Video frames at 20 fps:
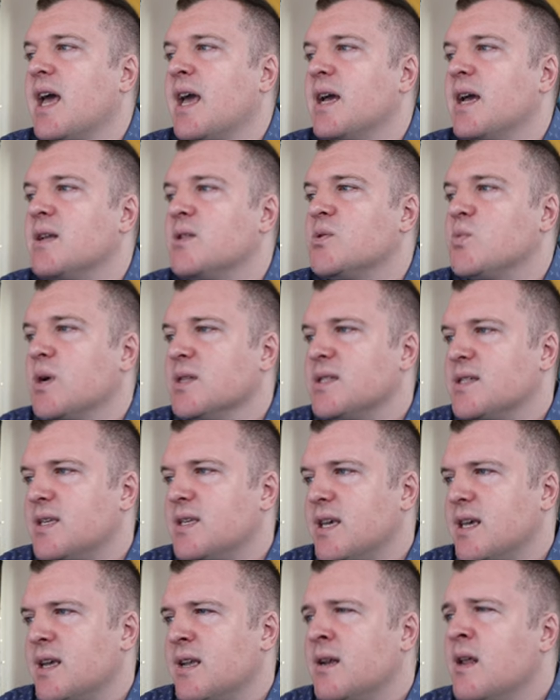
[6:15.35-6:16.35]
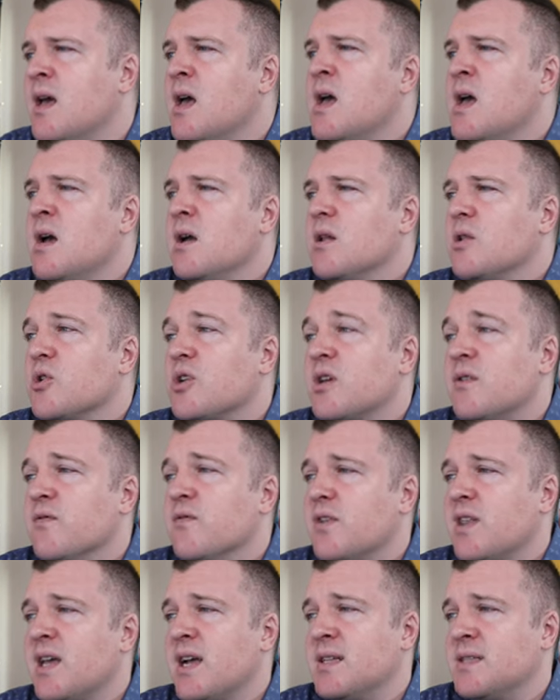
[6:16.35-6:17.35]
And once again, looking
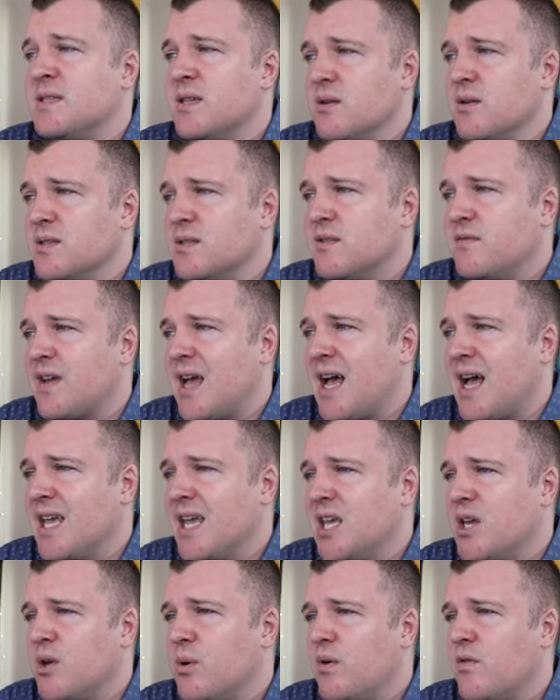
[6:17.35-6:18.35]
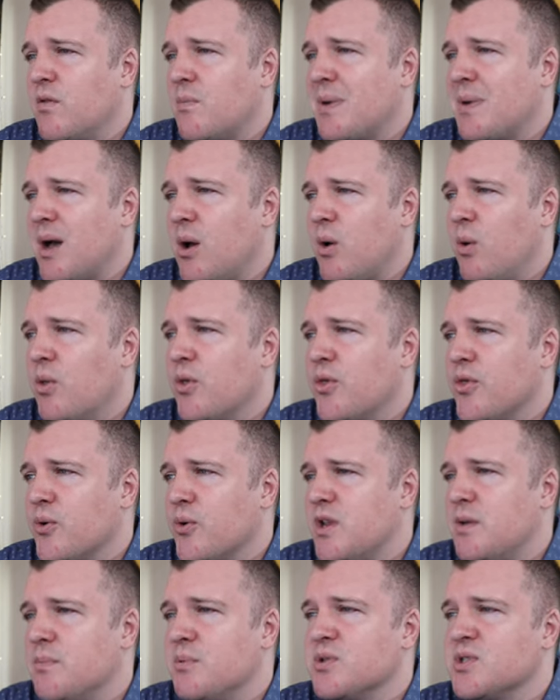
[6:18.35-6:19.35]
for that delta value of about
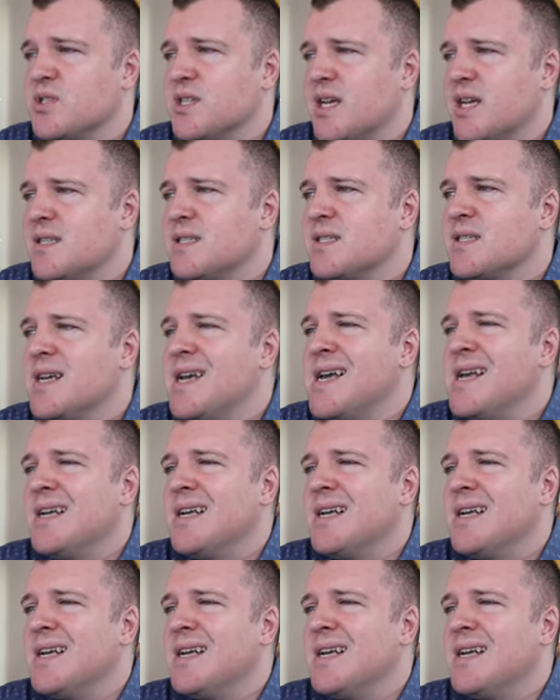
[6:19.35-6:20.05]
30%.